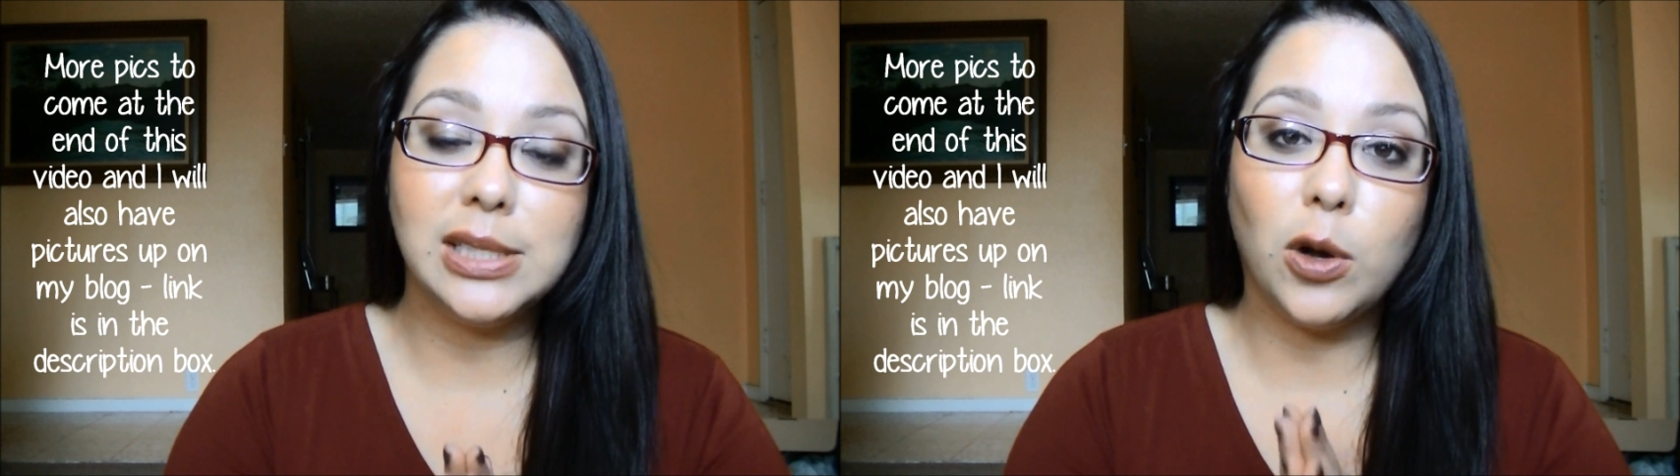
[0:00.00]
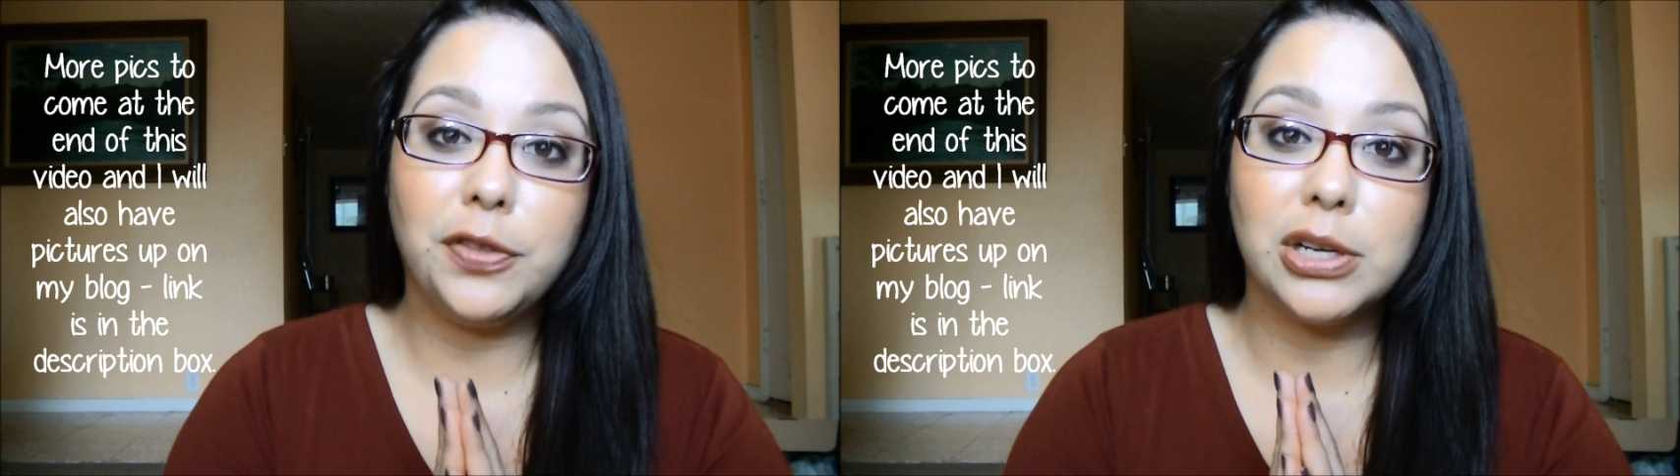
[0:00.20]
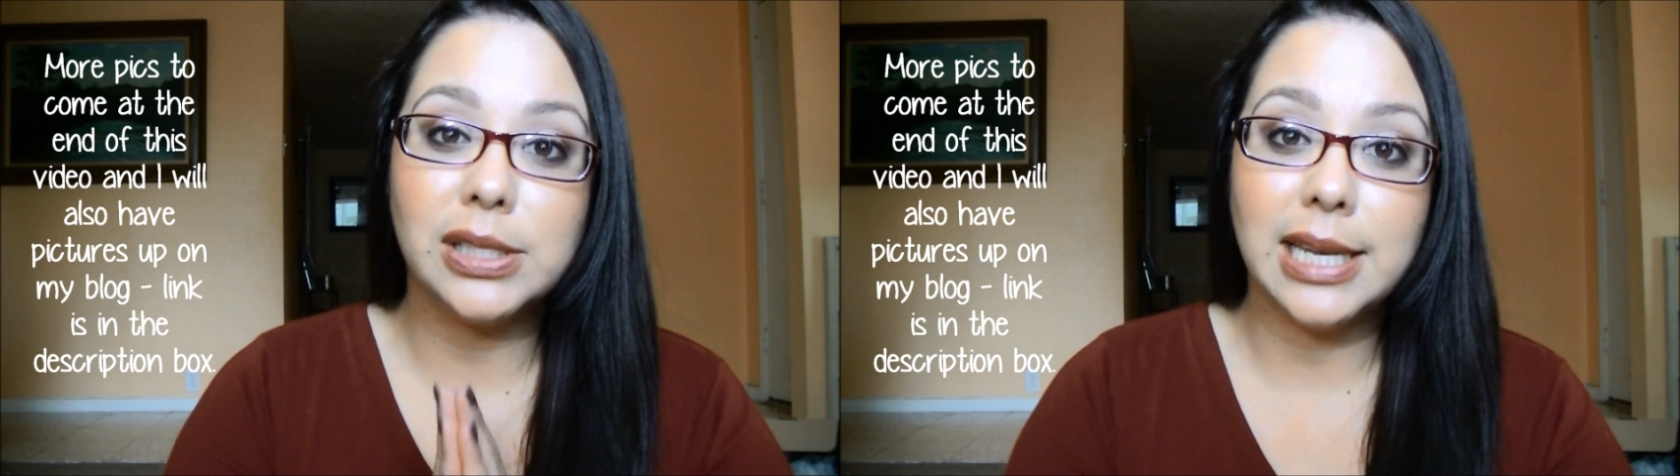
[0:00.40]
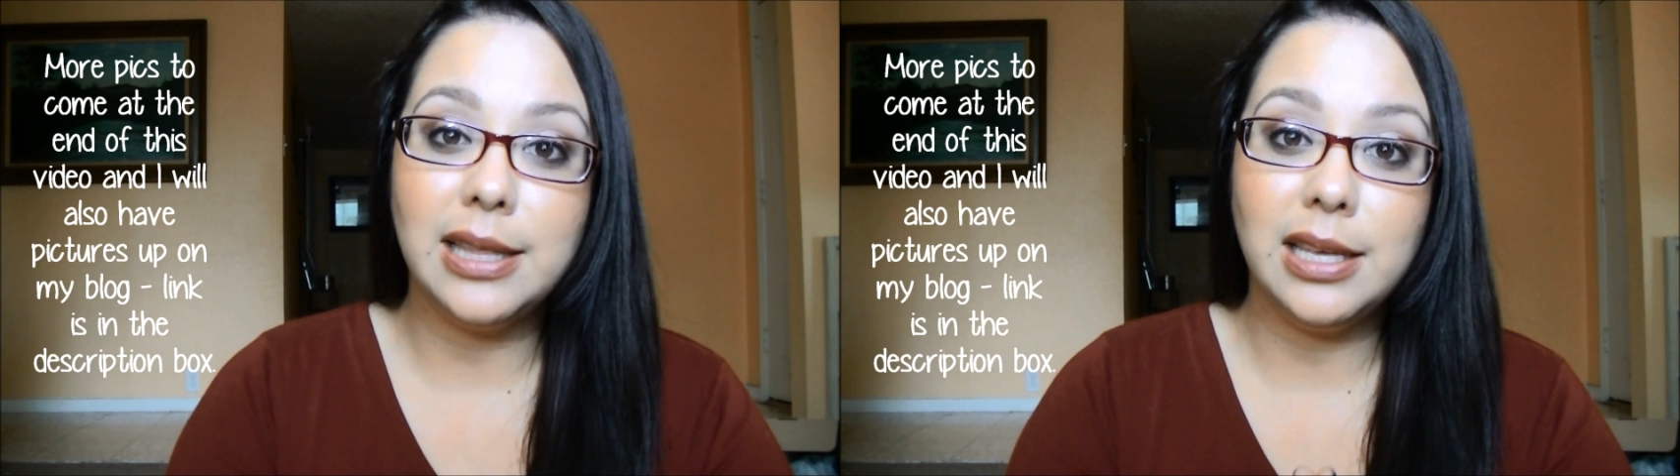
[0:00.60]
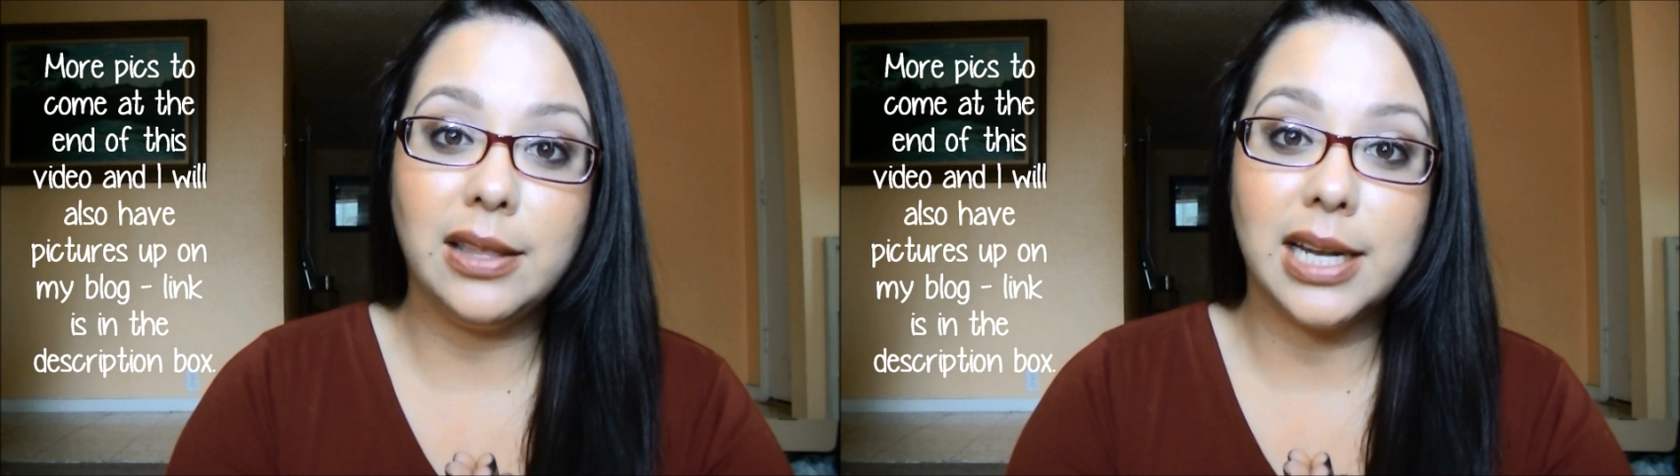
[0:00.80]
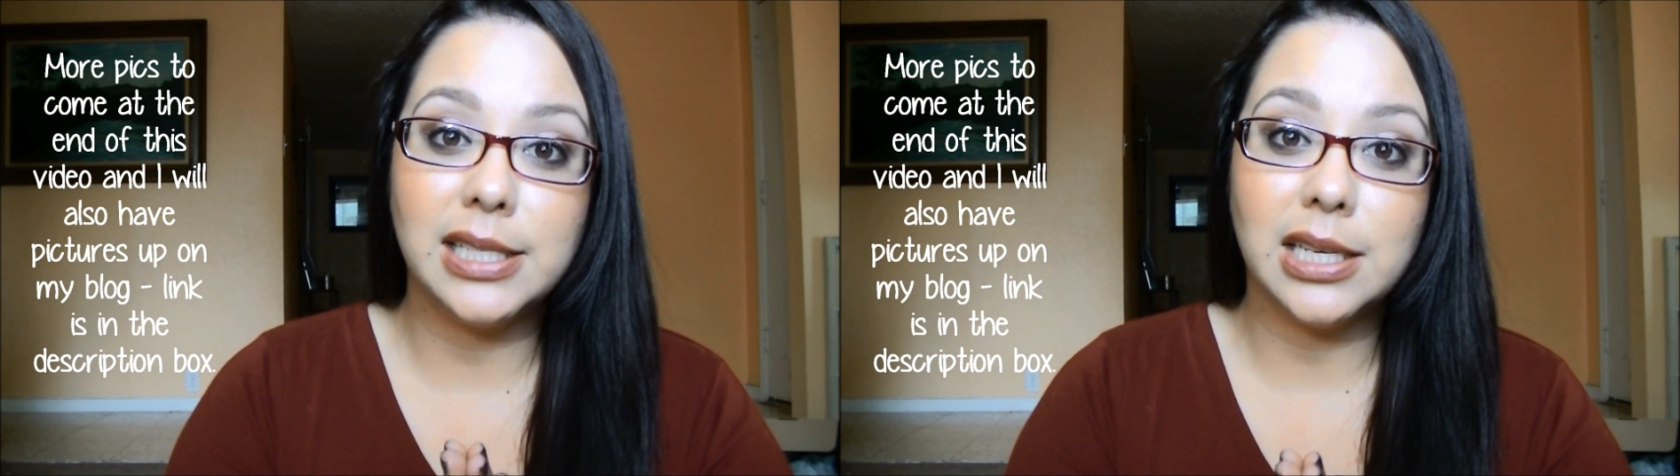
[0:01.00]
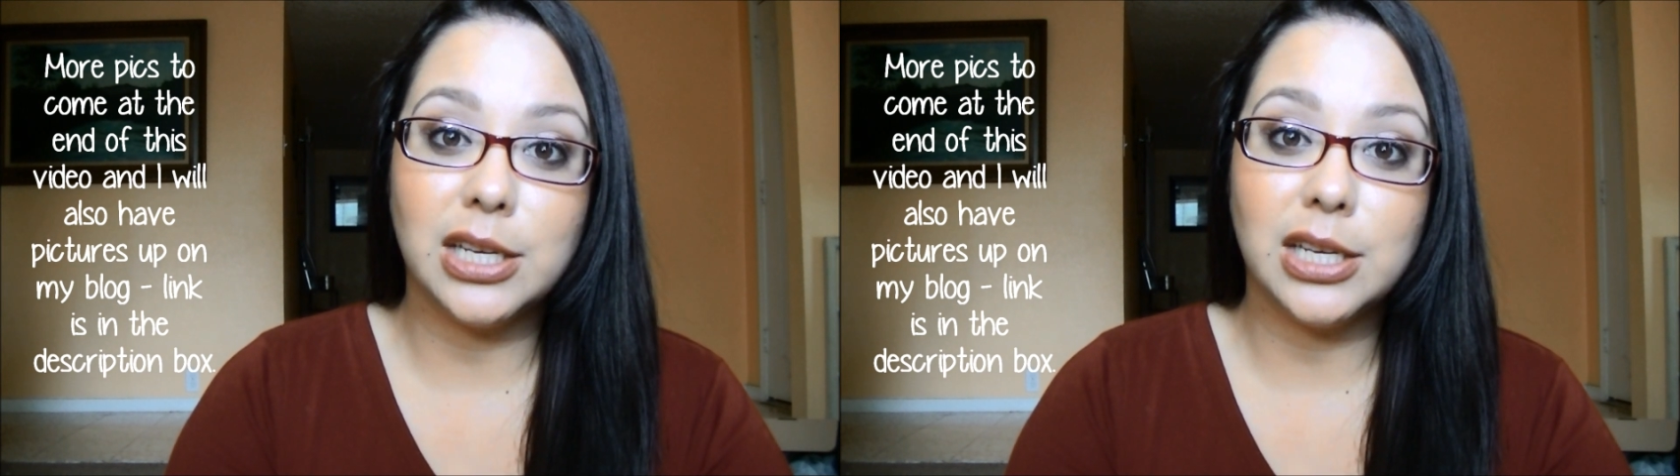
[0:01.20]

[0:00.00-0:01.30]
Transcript: or if there's anything that I didn't